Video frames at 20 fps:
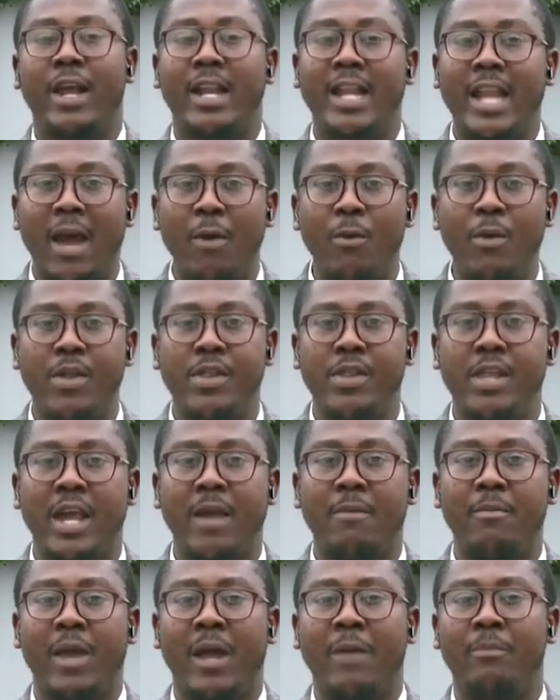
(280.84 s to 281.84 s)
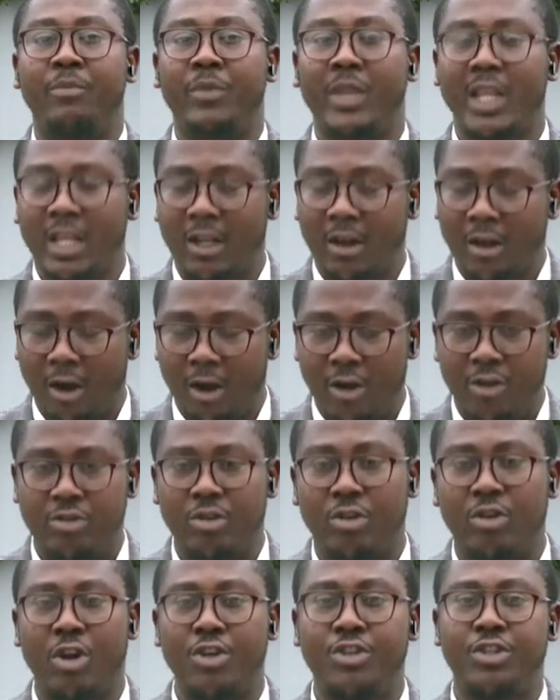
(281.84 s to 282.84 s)
for allowing them um,
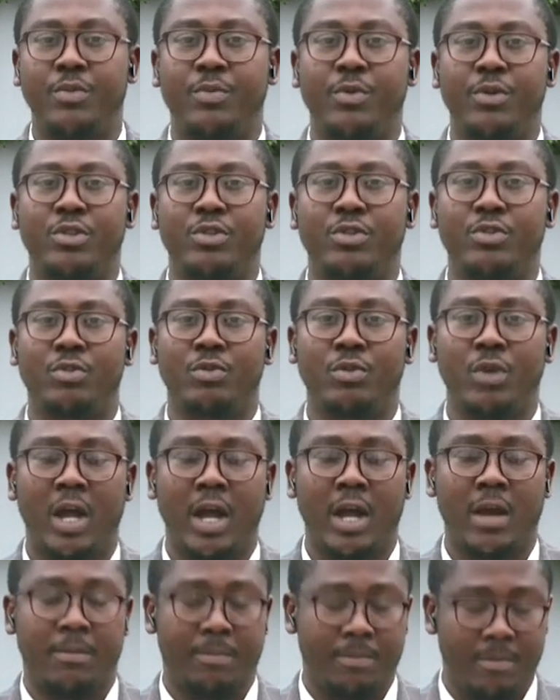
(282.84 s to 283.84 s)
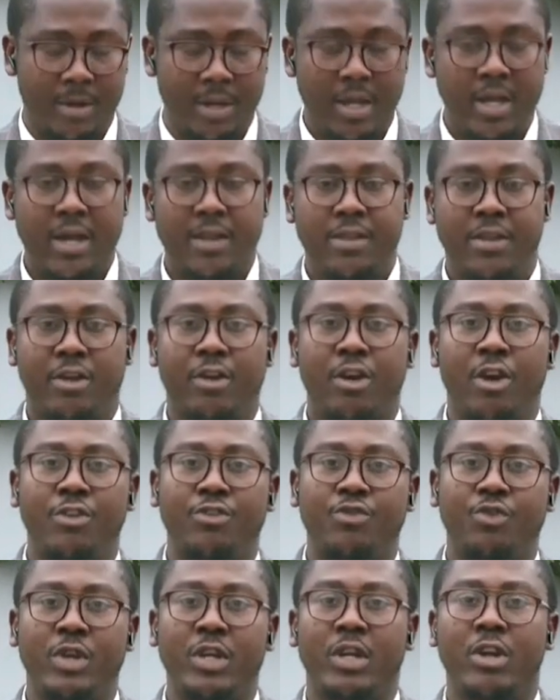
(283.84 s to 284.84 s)
also contribute to um, the
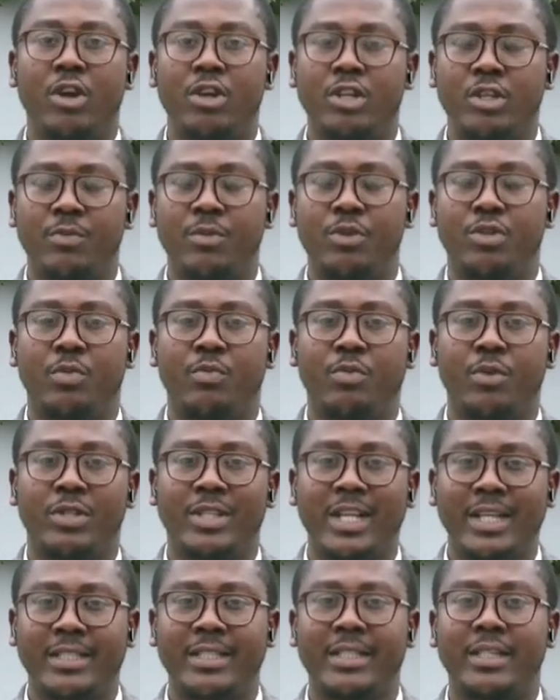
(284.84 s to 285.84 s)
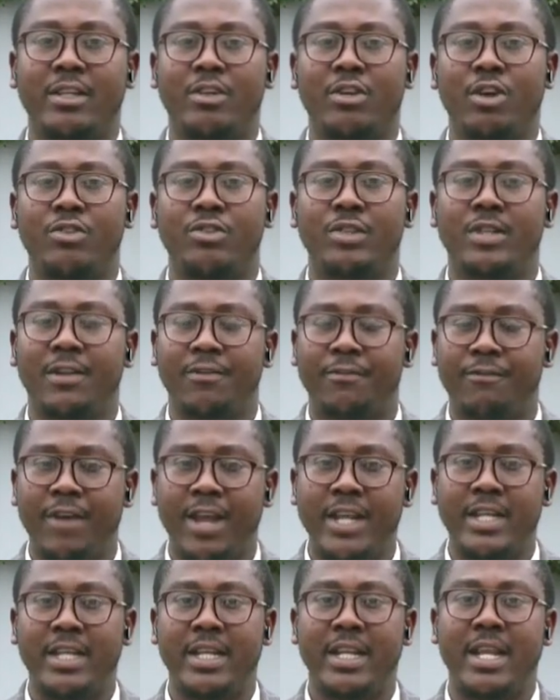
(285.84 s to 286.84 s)
country, contribute to protecting the country,
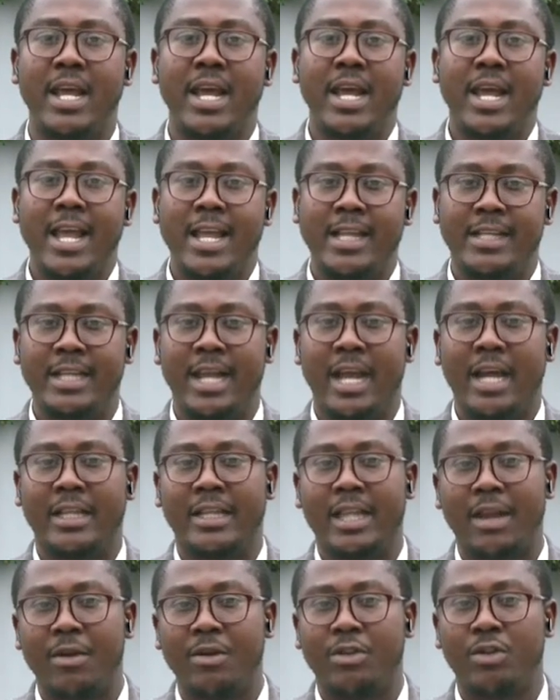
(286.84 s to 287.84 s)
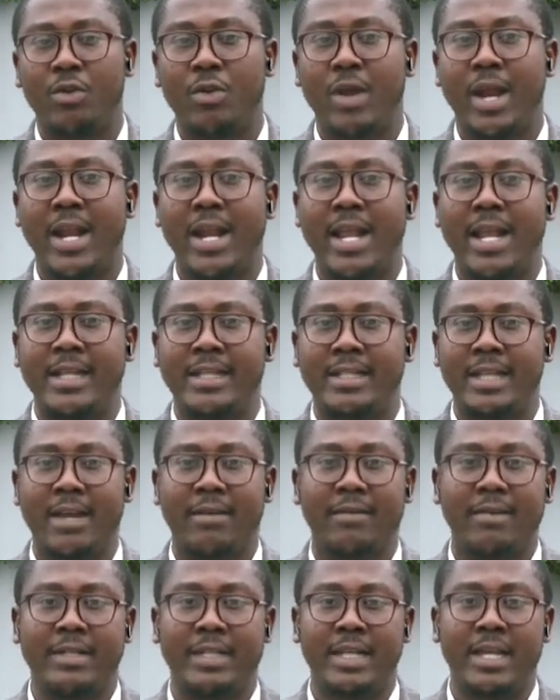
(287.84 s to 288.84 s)
defending its uh, territorial
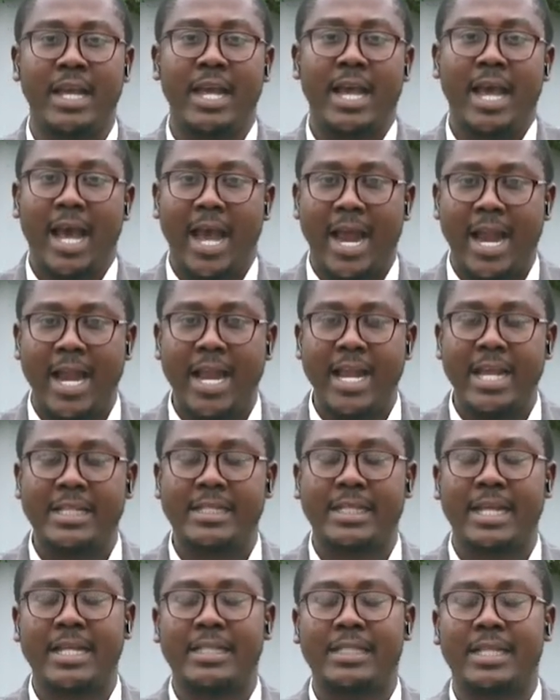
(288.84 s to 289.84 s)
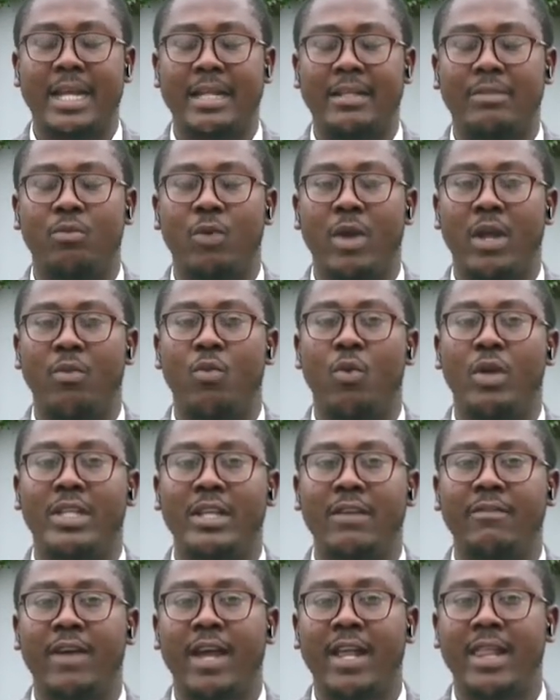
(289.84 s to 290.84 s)
integrity. And he says that, well,
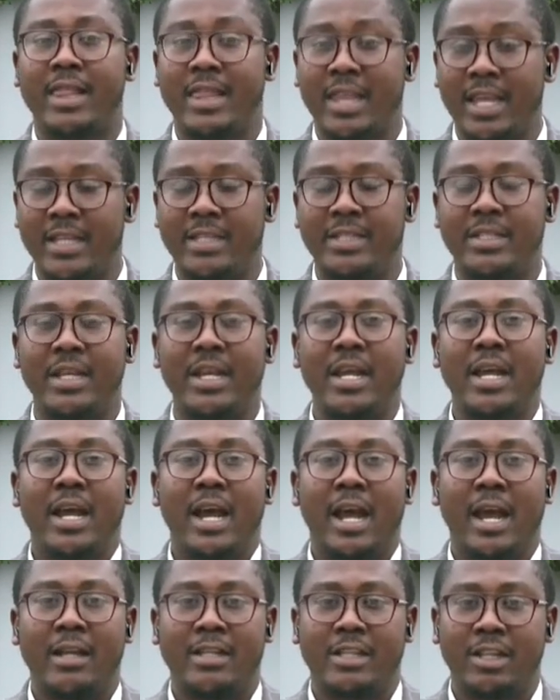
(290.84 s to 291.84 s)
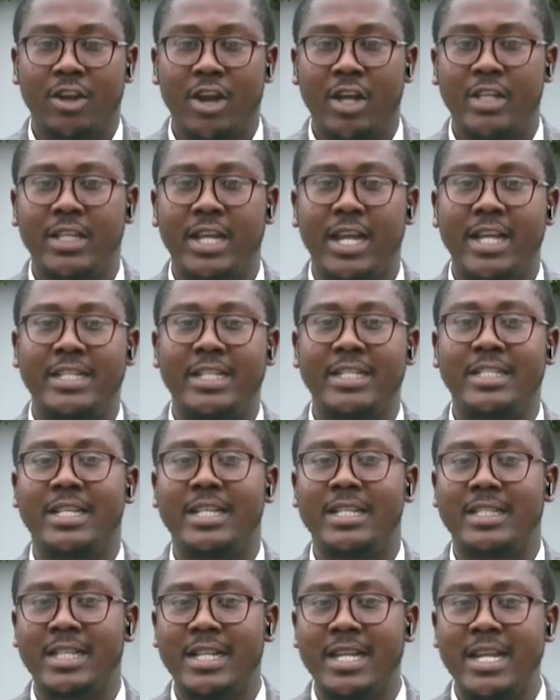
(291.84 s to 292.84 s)
whatever these uh, security
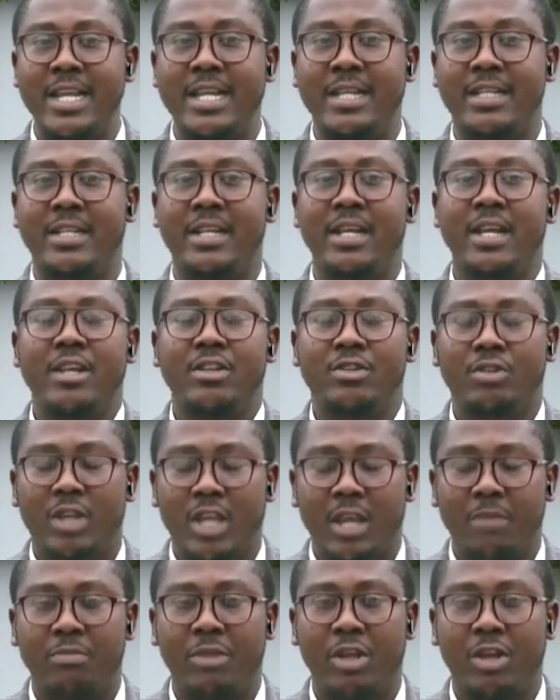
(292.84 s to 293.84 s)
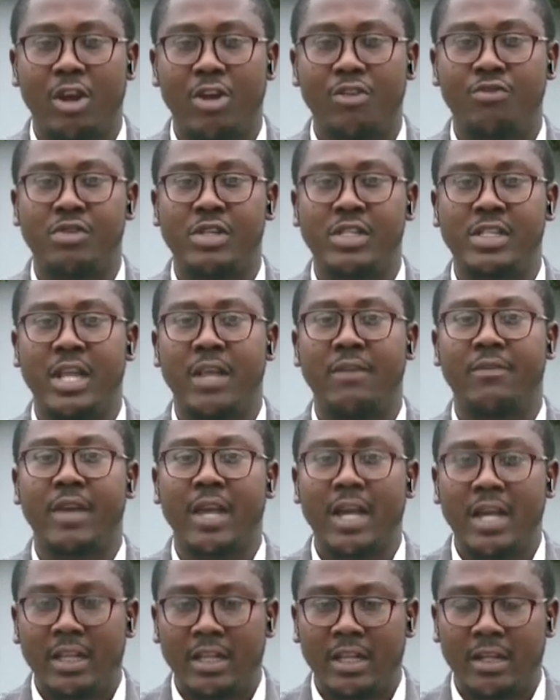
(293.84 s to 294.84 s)
agencies need to keep the country safe,
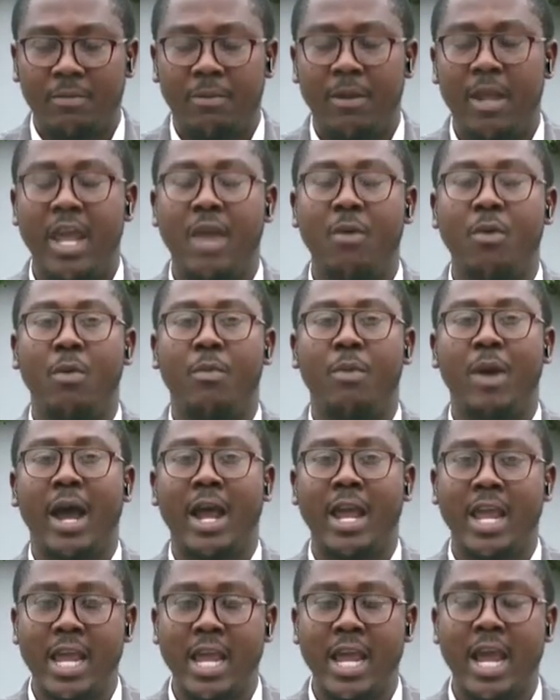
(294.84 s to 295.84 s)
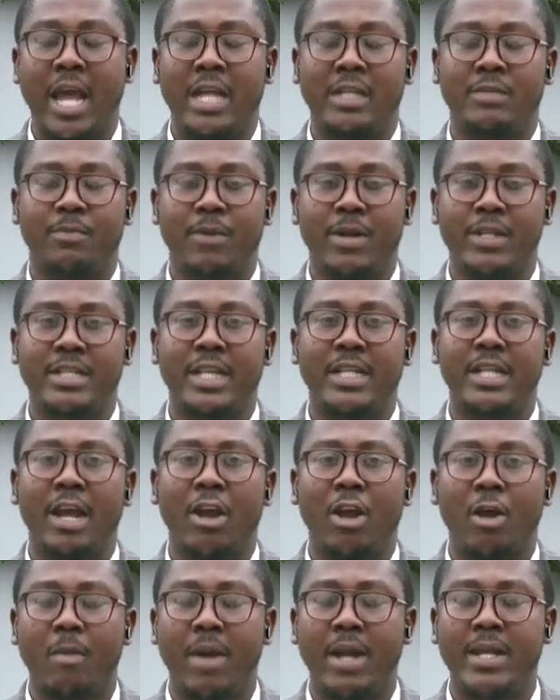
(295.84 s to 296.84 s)
the, he, will, he, as president
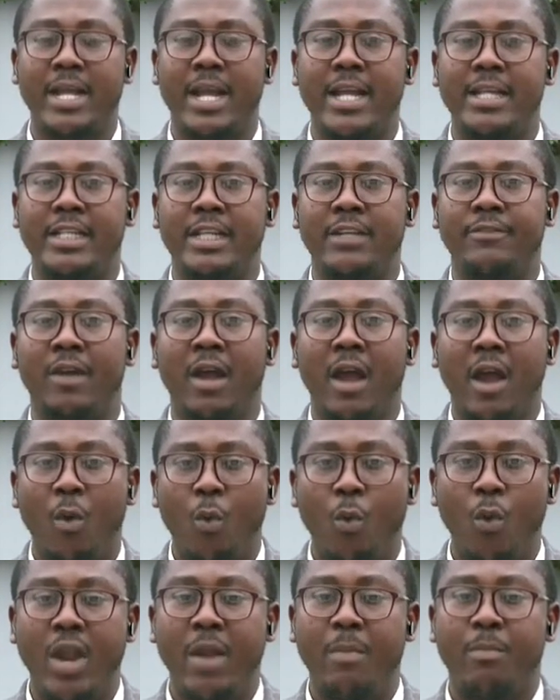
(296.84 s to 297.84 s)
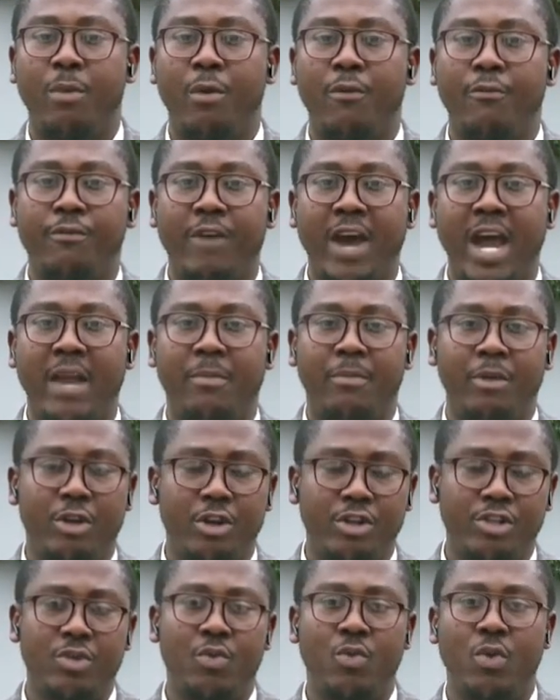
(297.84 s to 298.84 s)
and commander-in-chief, will provide.
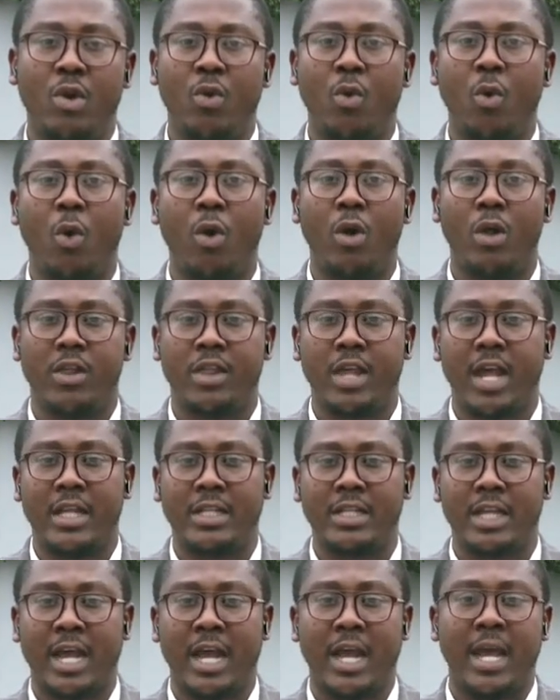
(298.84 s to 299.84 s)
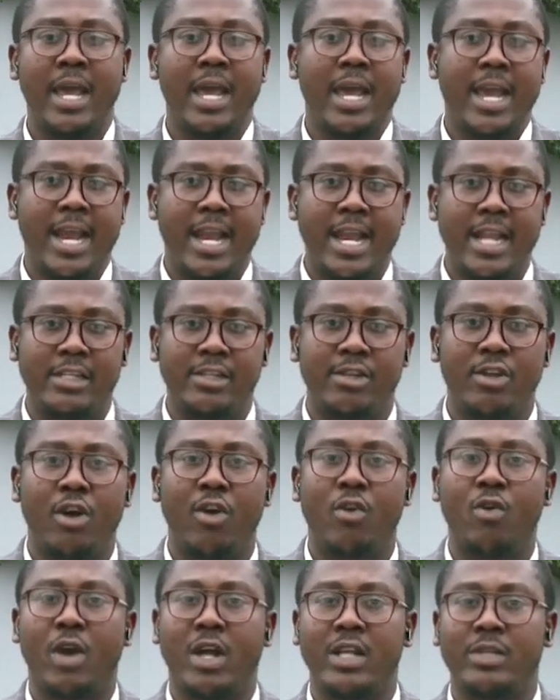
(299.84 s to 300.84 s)
Because you recall that uh, in his
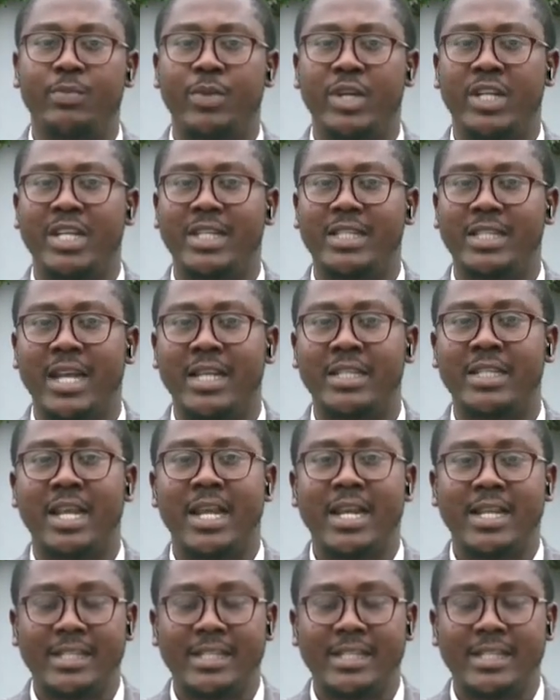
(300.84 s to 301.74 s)
inaugural speech, he says